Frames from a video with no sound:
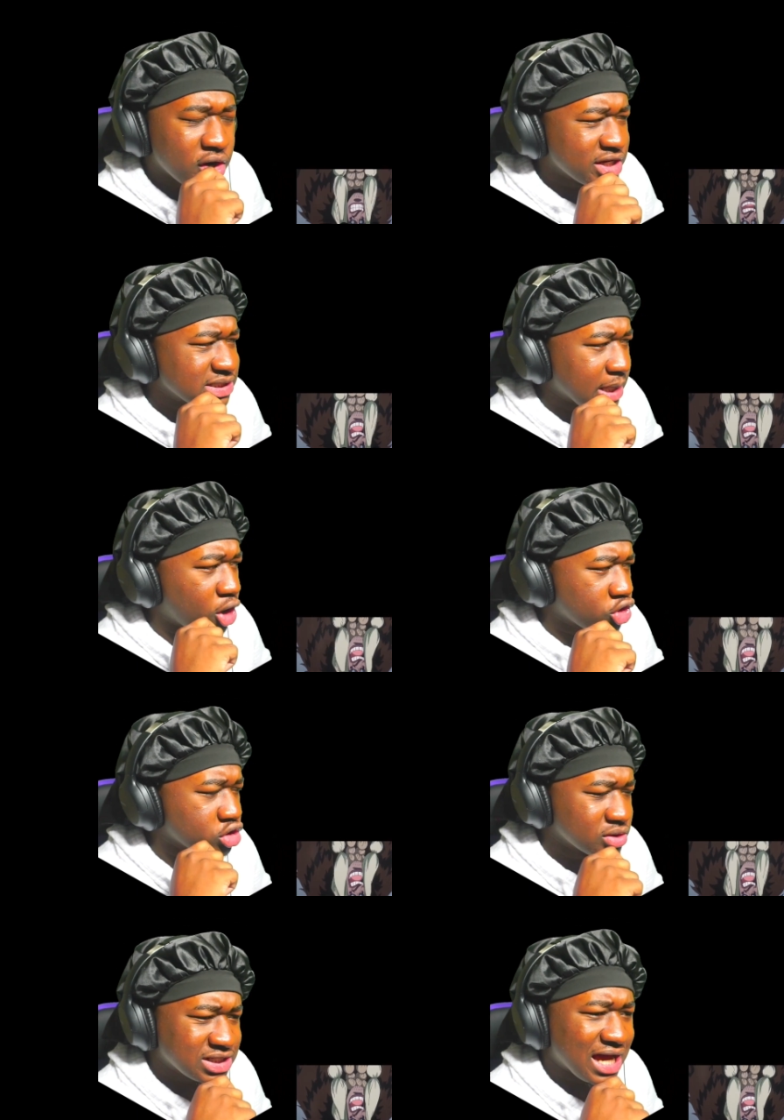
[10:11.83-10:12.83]
us Law
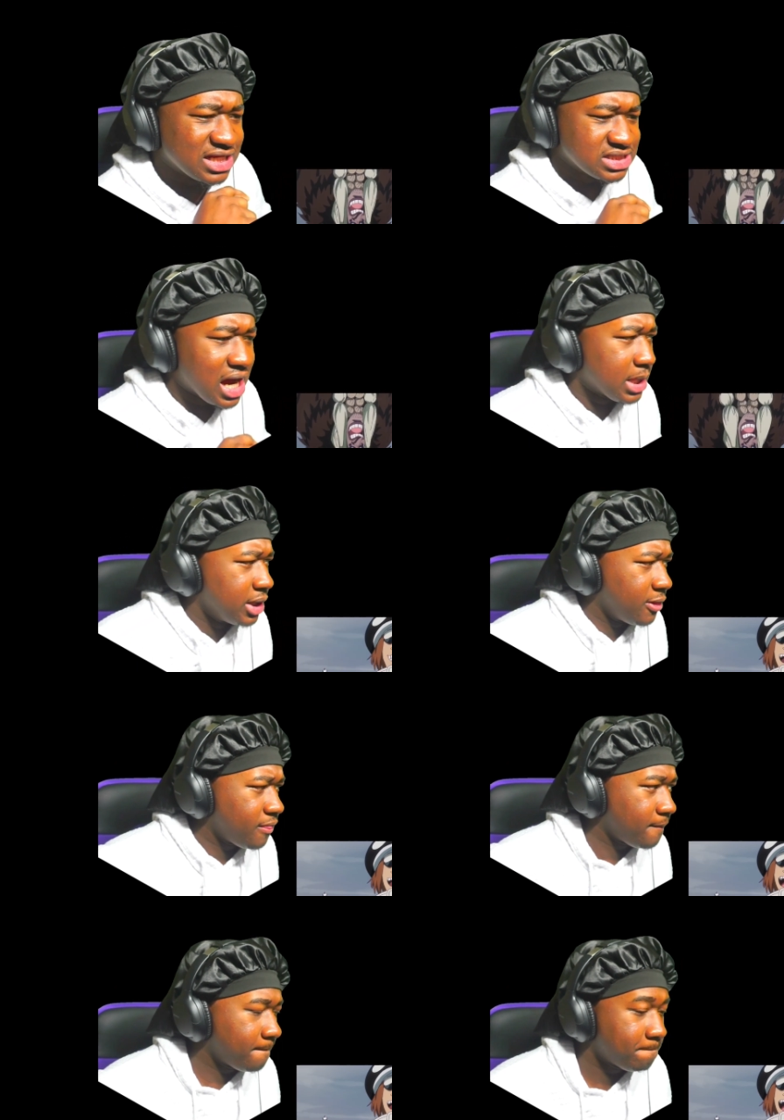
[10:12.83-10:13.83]
crew is kind of solid?
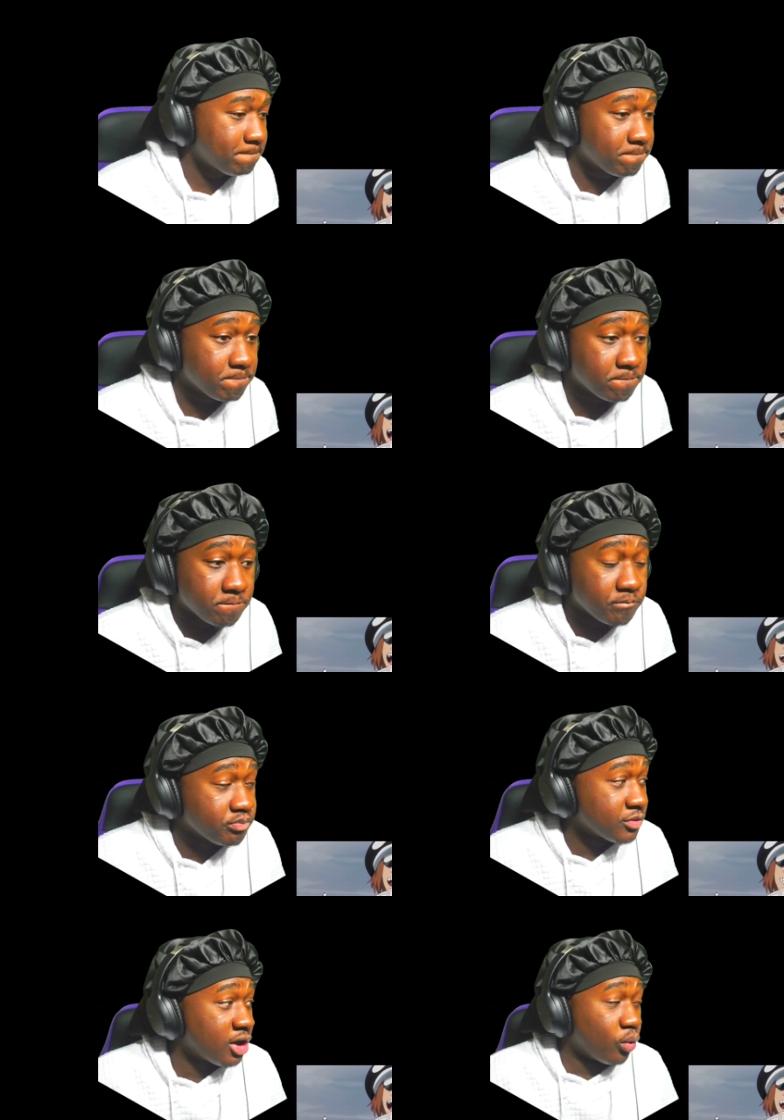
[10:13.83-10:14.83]

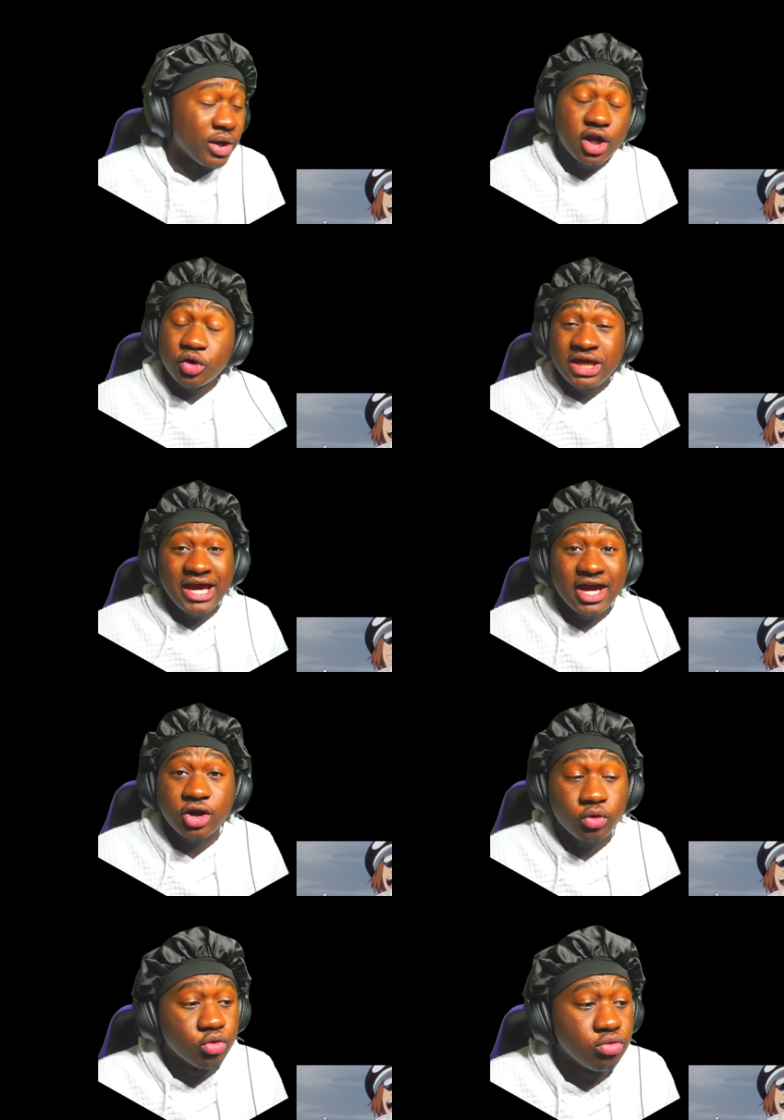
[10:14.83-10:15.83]
We know Kid
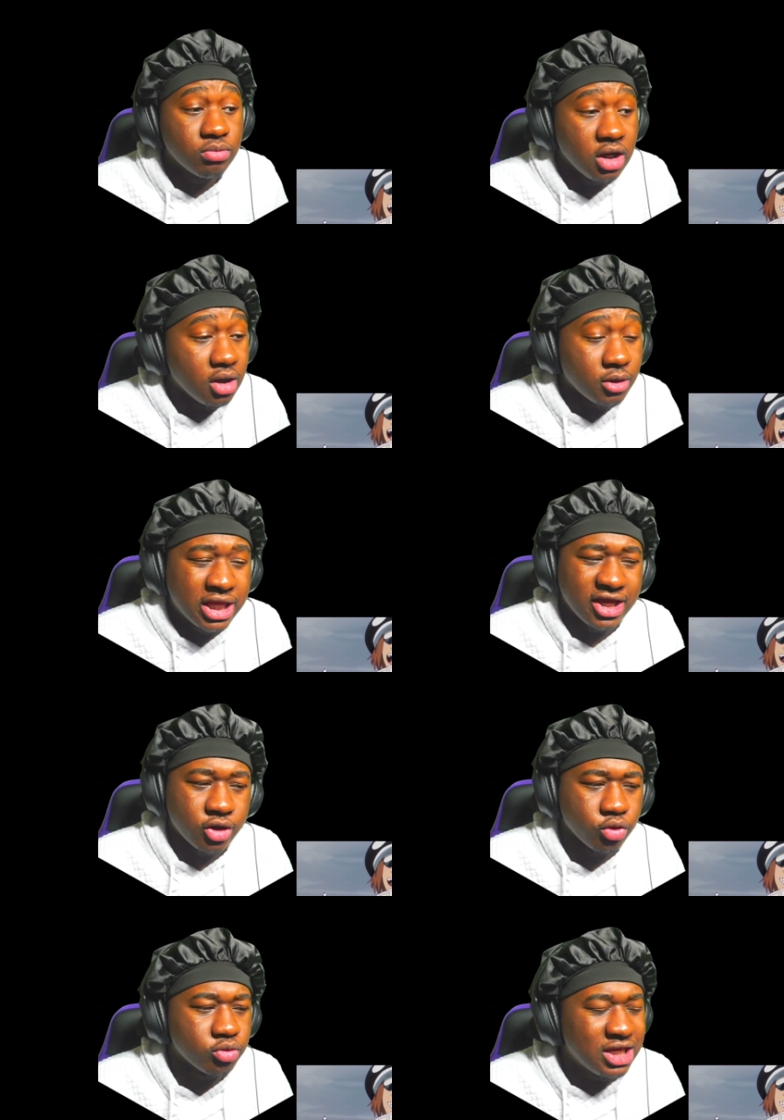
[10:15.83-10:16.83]
Group. Kid
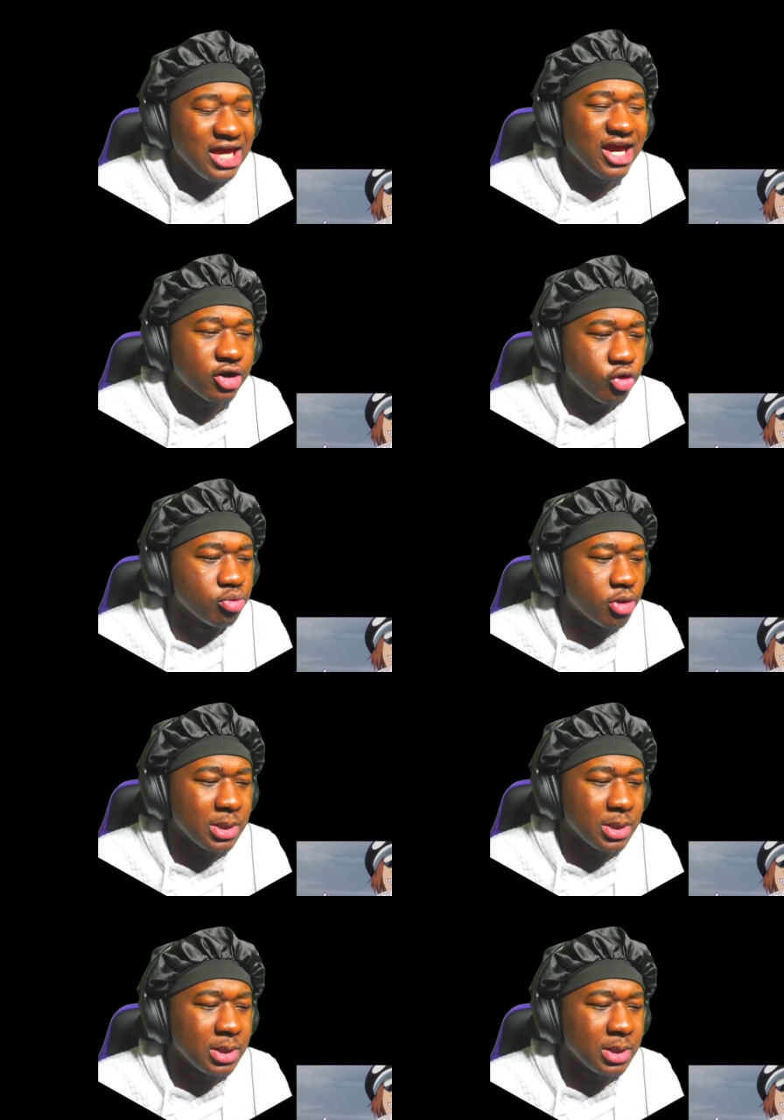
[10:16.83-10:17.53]
Group. Kid Group only